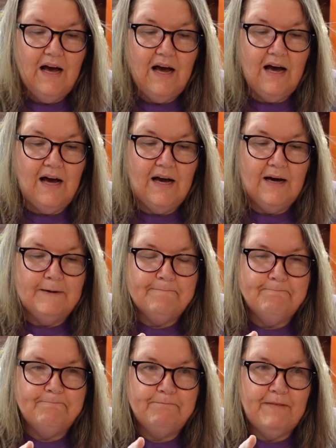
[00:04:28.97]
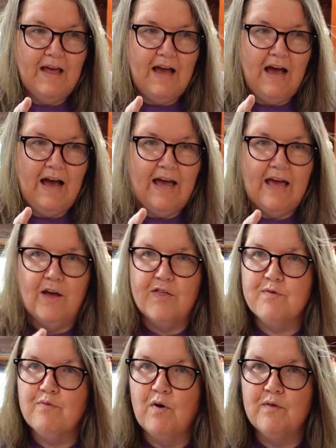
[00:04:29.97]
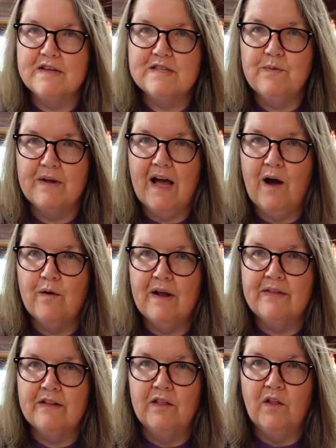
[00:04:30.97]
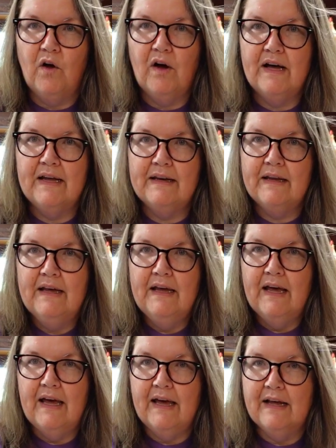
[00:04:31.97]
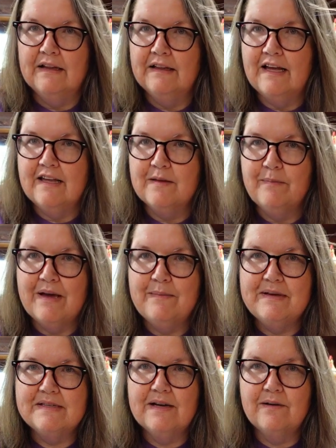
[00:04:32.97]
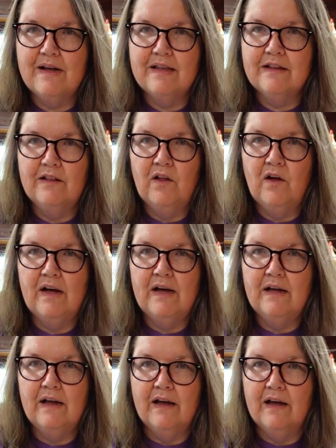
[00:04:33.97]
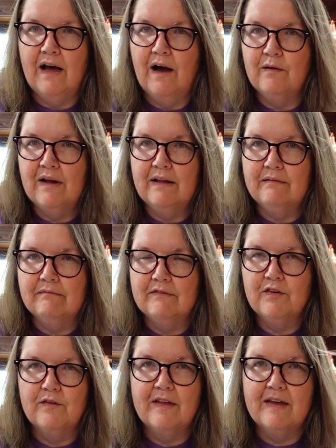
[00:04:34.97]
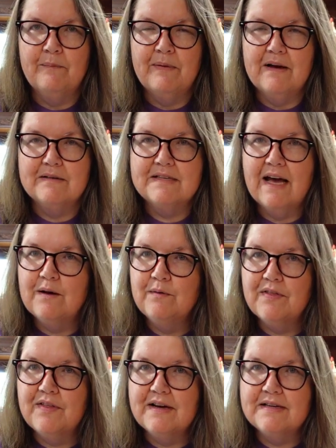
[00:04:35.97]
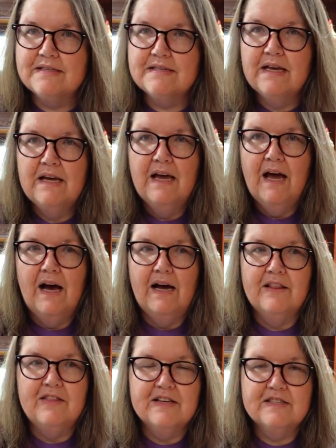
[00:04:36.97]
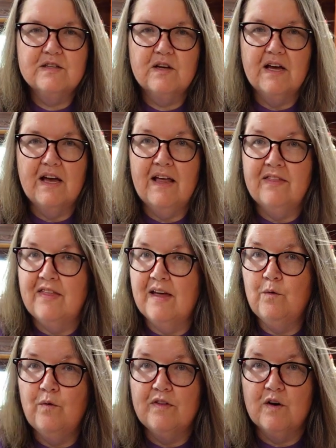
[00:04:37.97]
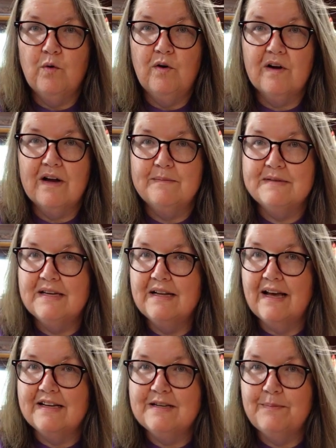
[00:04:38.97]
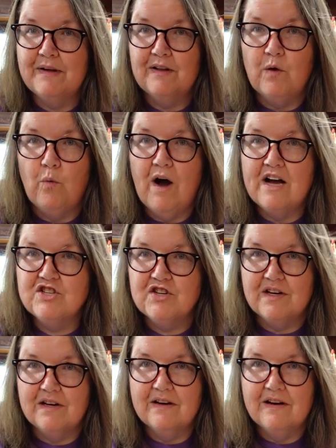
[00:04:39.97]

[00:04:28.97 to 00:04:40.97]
I throw this one out on the lawn and lay the babies out on the lawn, so they can be outside with us. And then when the quilt comes in, I typically wash it